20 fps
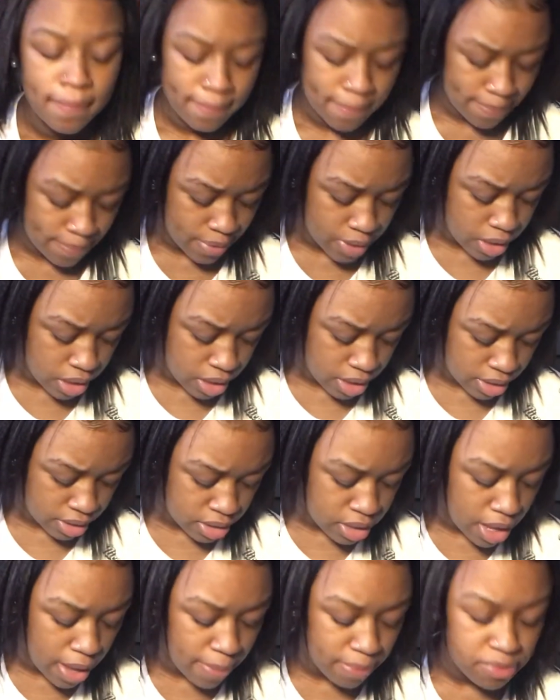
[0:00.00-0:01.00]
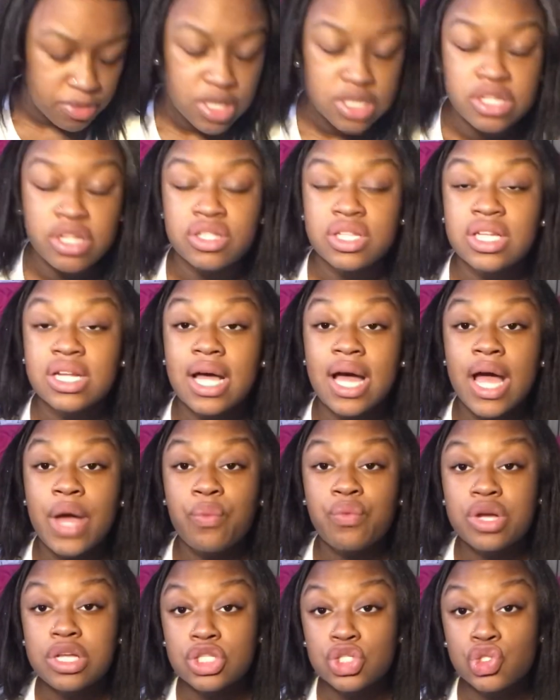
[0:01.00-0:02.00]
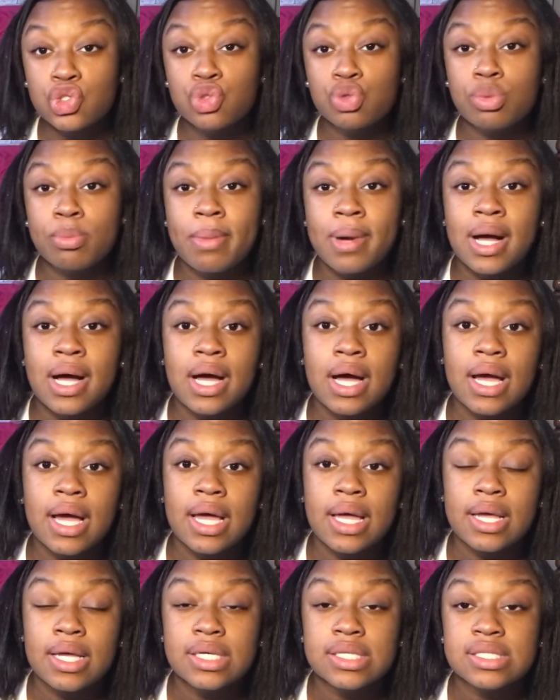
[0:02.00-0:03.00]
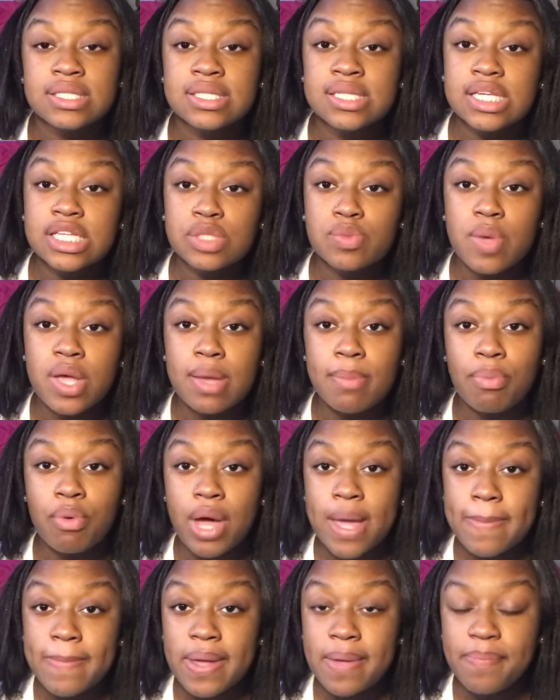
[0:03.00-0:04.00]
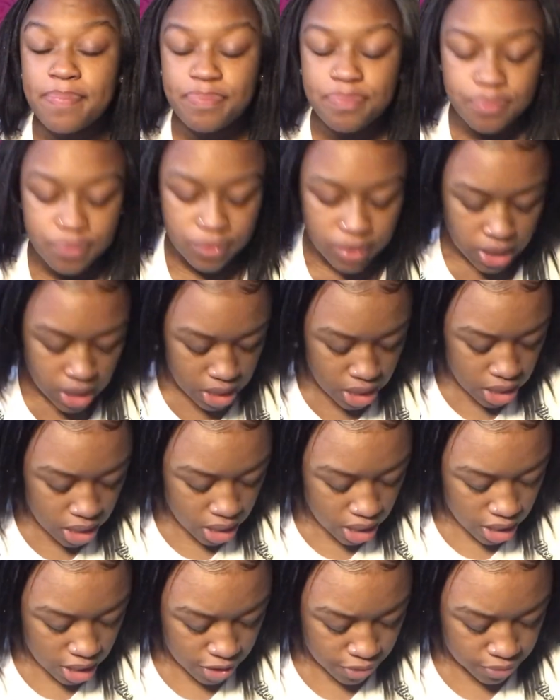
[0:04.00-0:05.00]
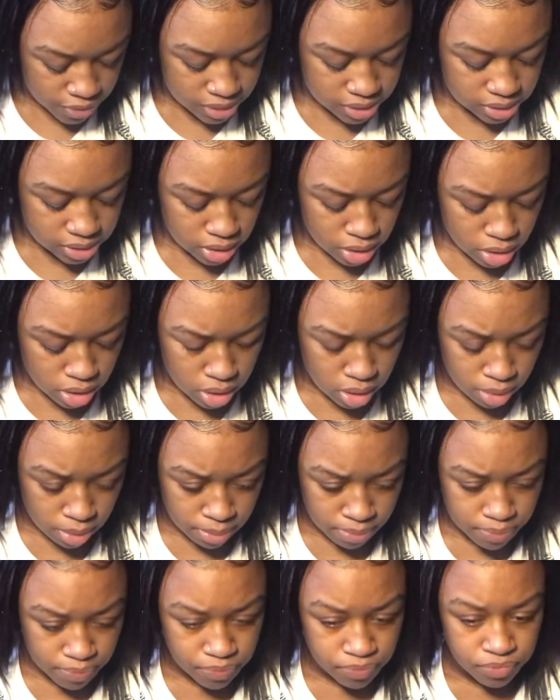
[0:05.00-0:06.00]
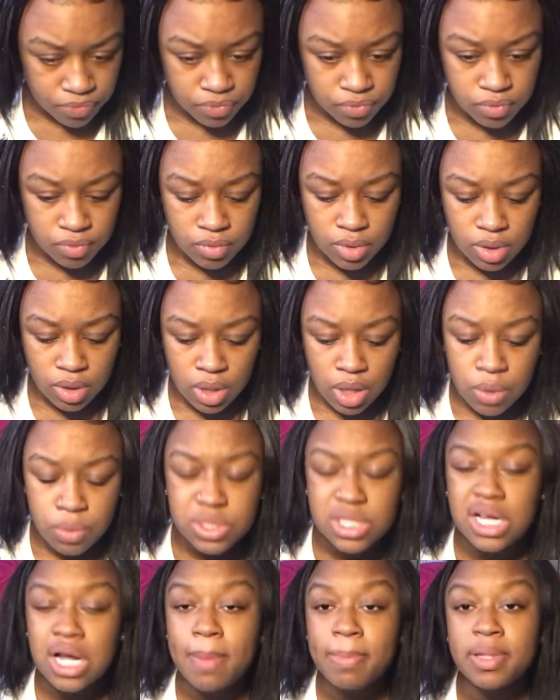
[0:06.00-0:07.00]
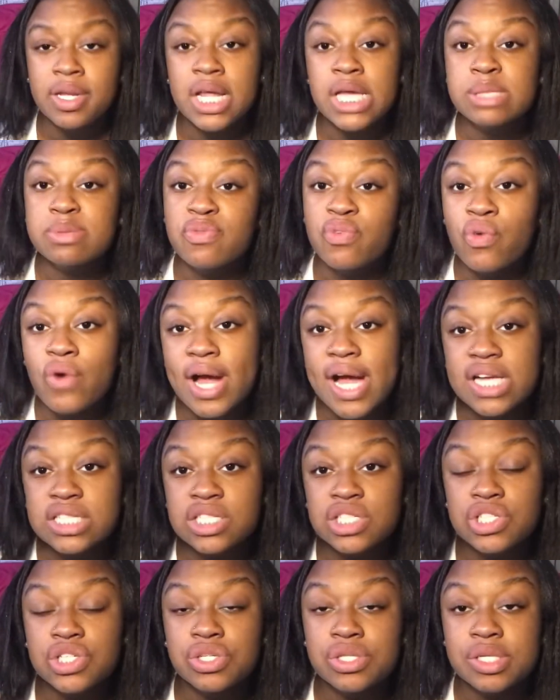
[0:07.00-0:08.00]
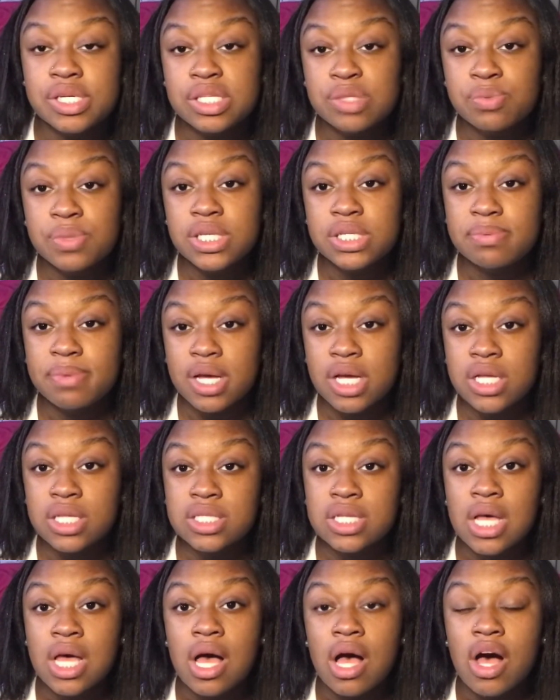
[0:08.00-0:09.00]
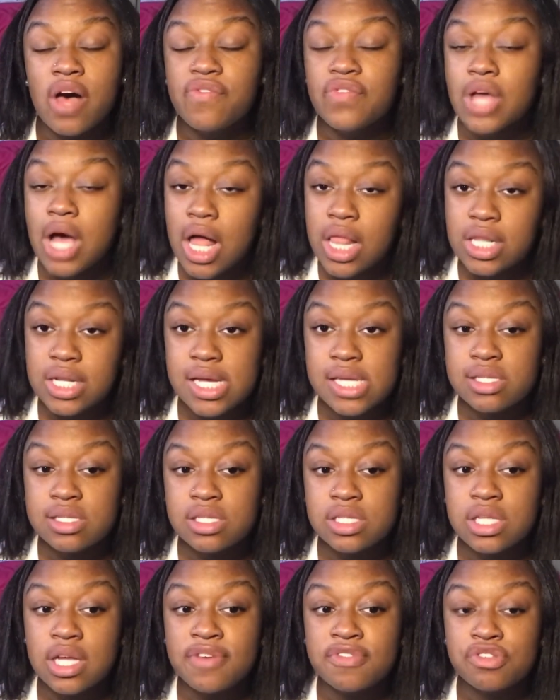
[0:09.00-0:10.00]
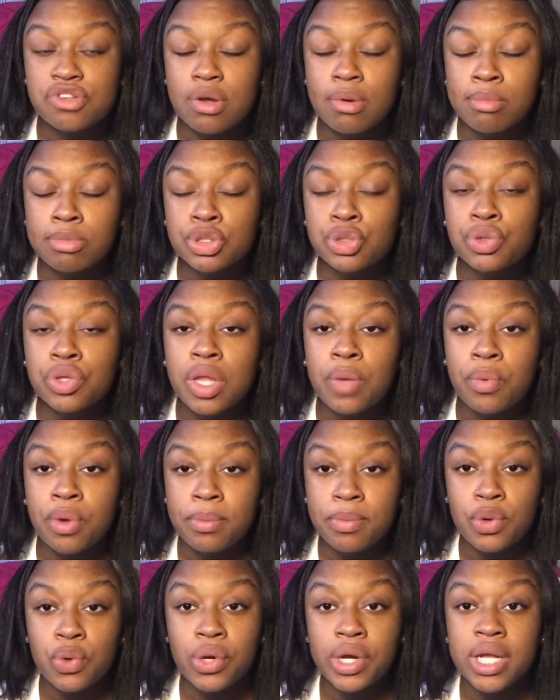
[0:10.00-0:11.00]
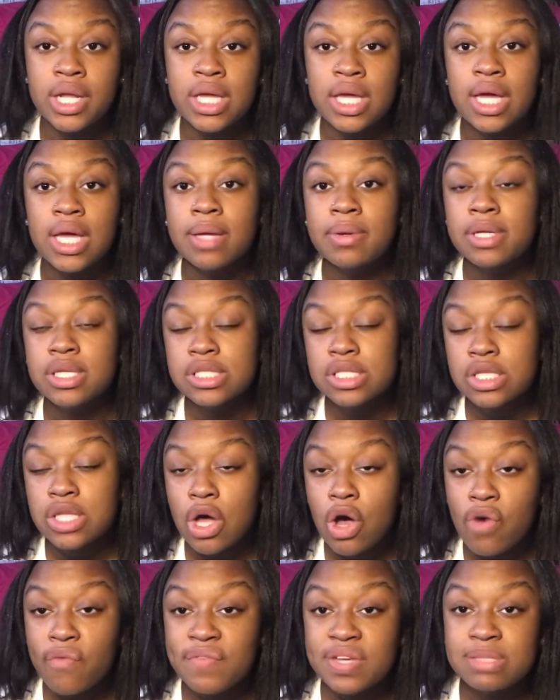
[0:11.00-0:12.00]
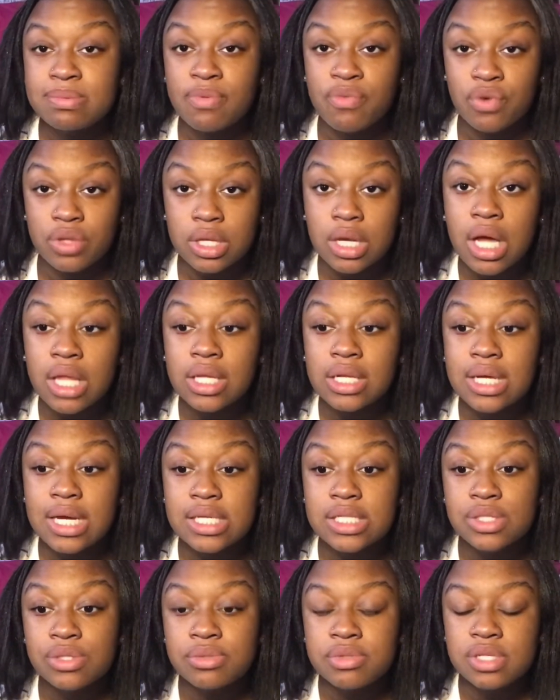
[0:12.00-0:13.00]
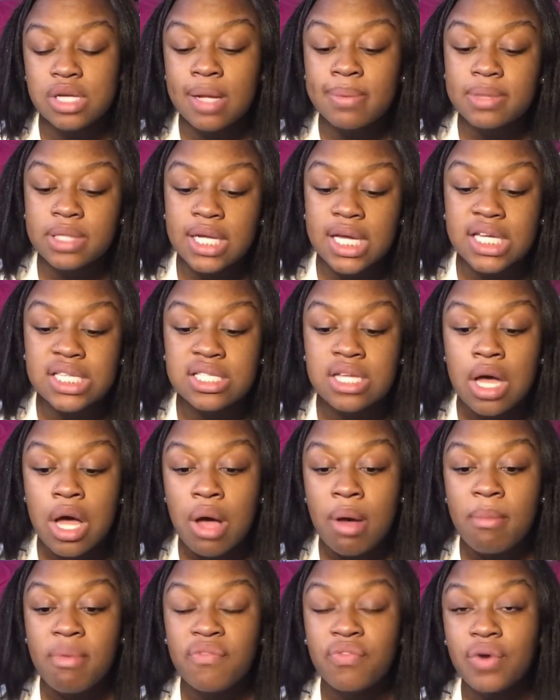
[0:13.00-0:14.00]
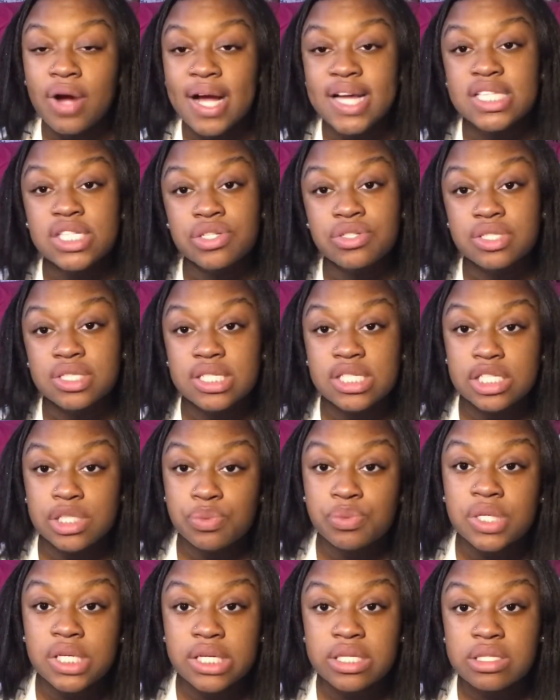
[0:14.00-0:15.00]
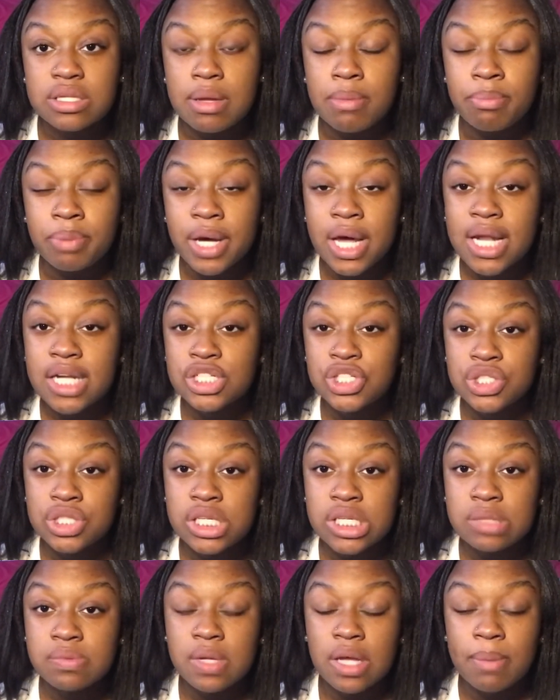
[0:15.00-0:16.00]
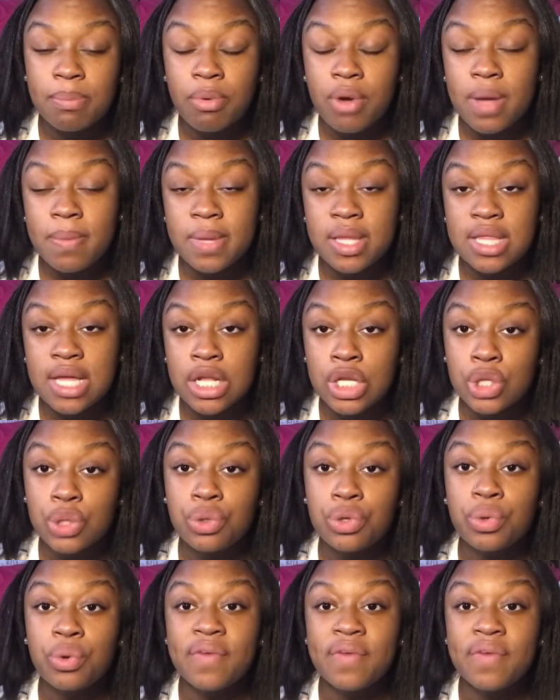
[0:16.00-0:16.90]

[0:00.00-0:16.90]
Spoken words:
but yeah. So then I had went to my 6-week appointment. It was a couple of days before I actually turned 6 weeks because of the holidays and stuff. So I'm sure they wanted me to go ahead and get into the office before the holidays. So it was a couple of days before I had turned 6 weeks. But at your 6-week appointment, they do a